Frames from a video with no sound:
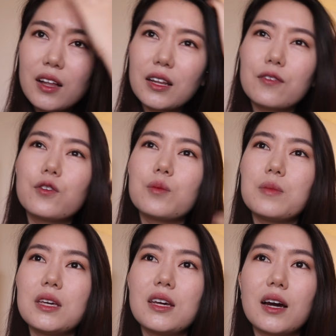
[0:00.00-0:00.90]
Like for
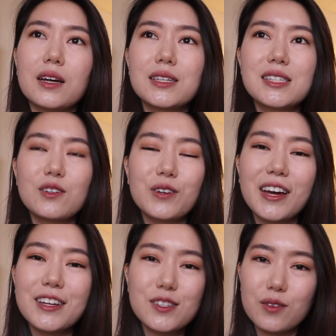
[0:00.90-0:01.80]
me, I still
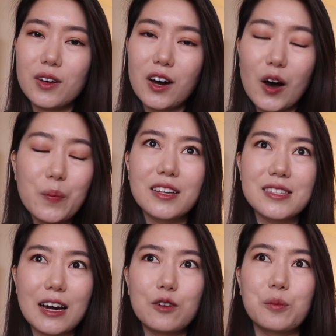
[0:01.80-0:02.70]
can't do the up and
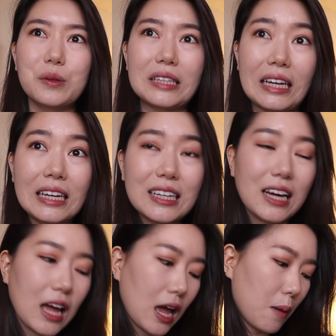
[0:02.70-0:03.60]
down
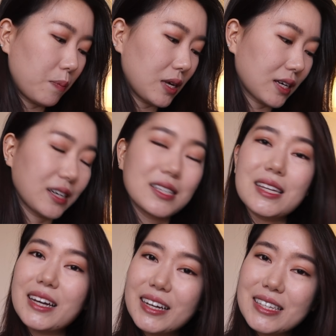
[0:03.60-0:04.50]
plank because
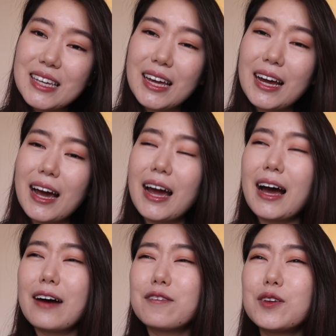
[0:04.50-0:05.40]
like I said, I
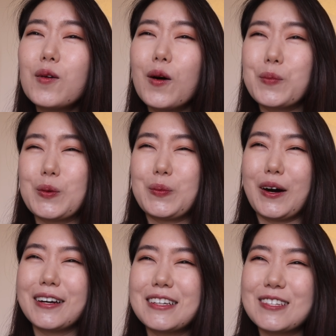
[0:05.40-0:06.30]
have no upper
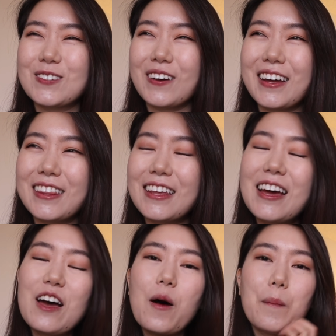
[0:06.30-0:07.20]
body strength,
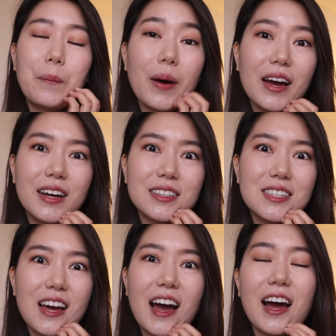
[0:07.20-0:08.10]

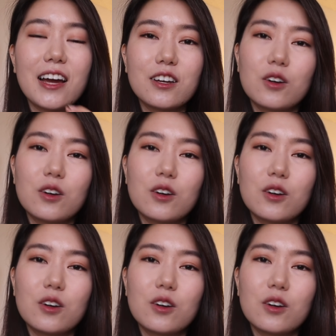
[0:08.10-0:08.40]
but I